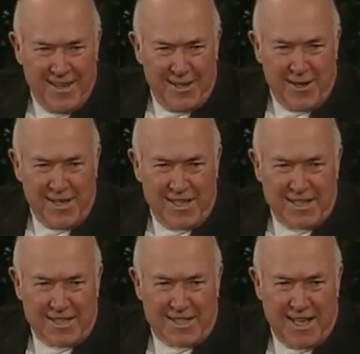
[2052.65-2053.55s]
you know, you
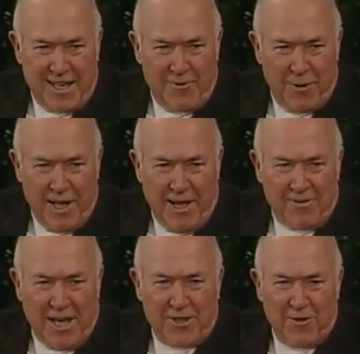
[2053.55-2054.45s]
just think, well,
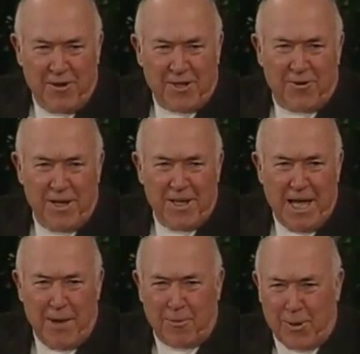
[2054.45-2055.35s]
I've got the victory in that.